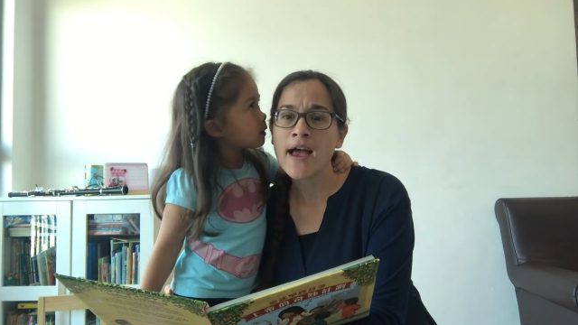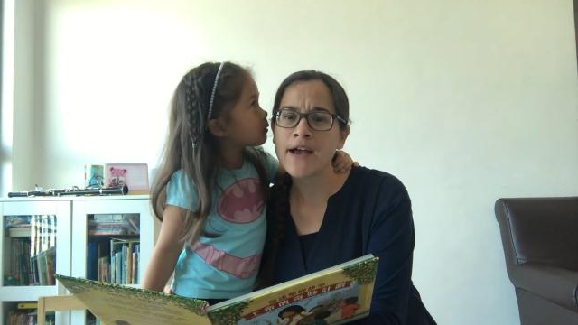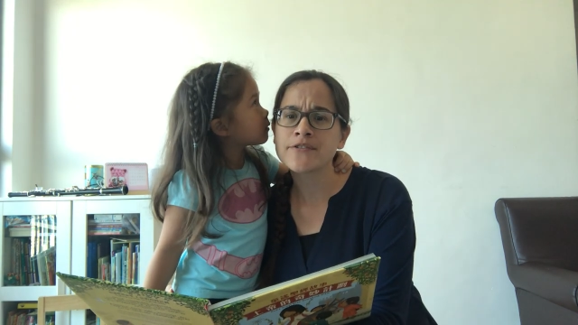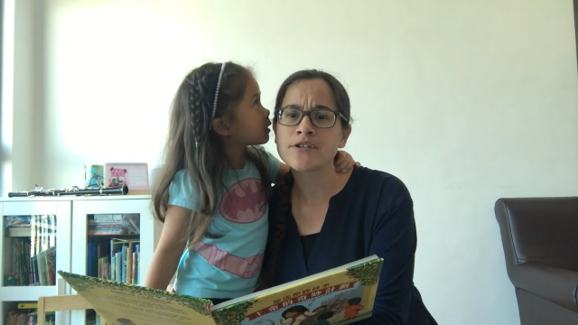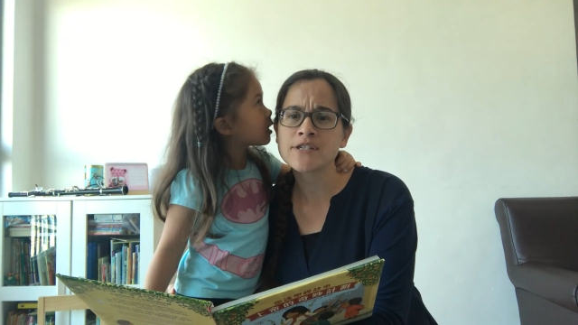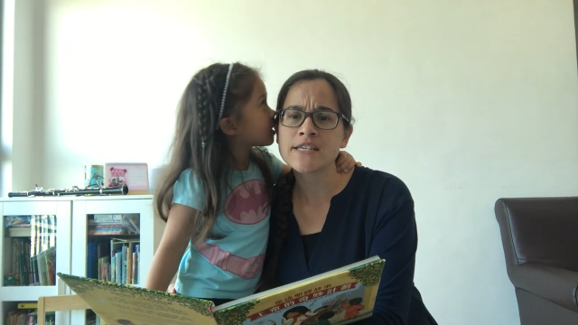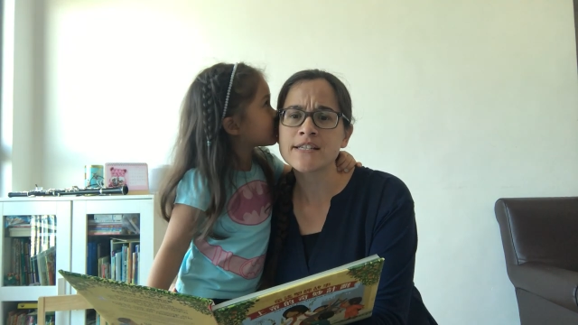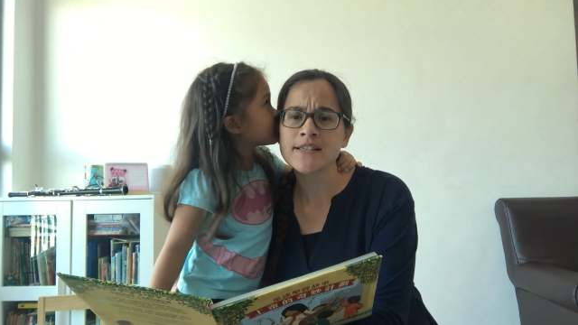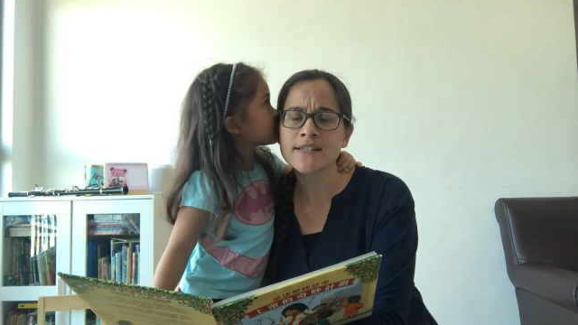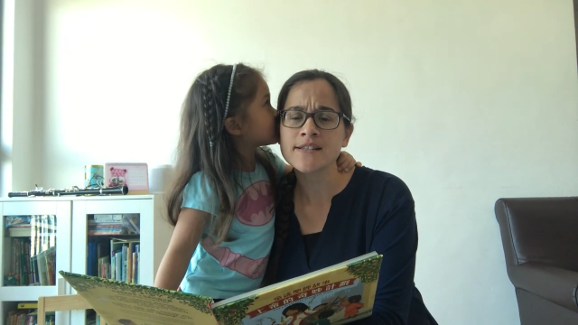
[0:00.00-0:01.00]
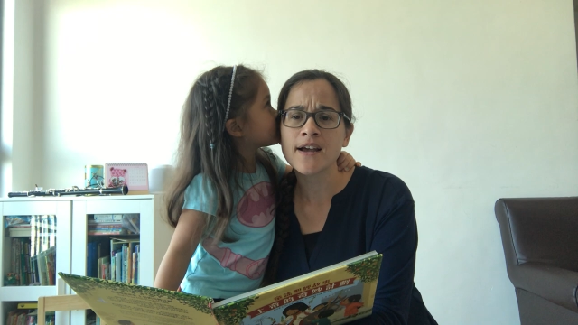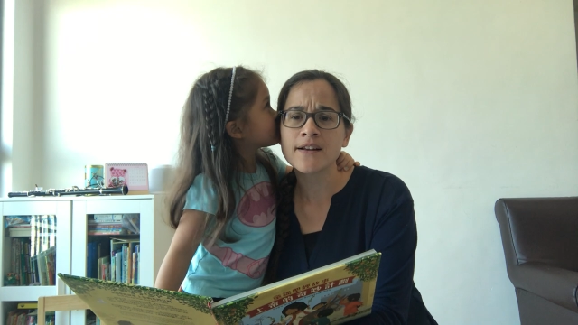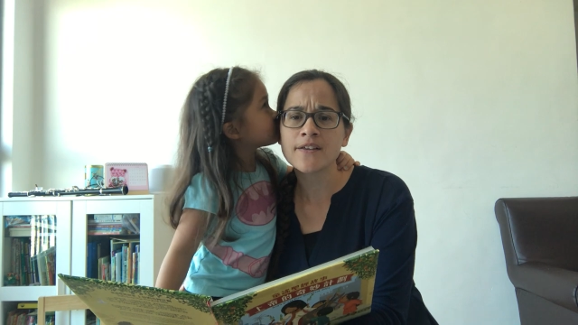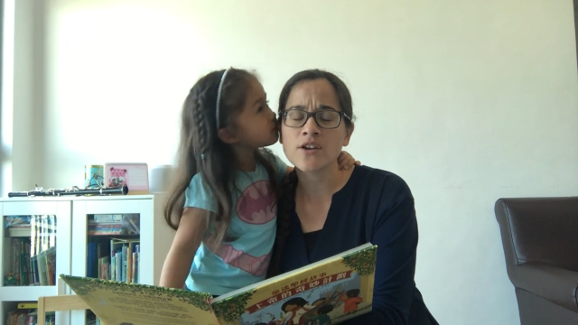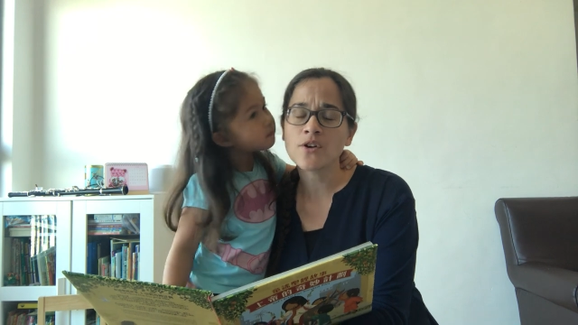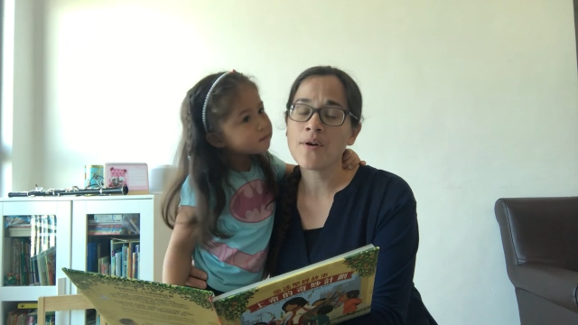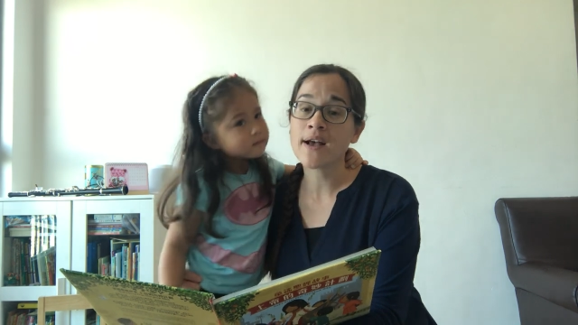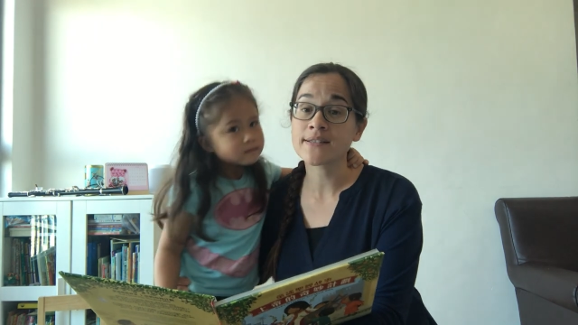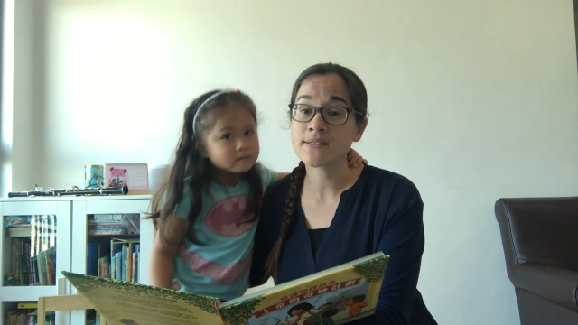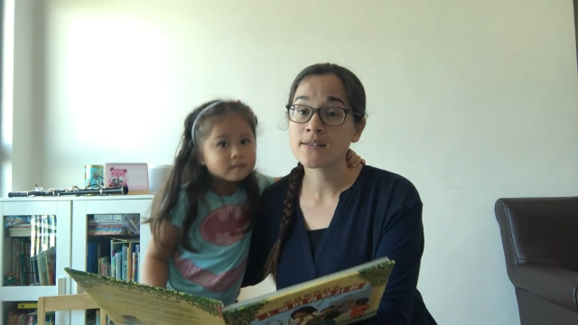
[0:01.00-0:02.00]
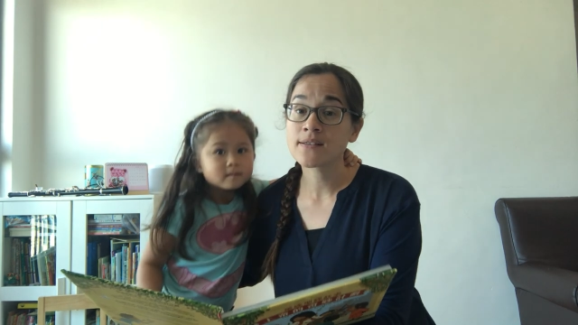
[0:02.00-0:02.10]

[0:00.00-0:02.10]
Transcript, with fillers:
Speaker 1: after Jesus died on the cross.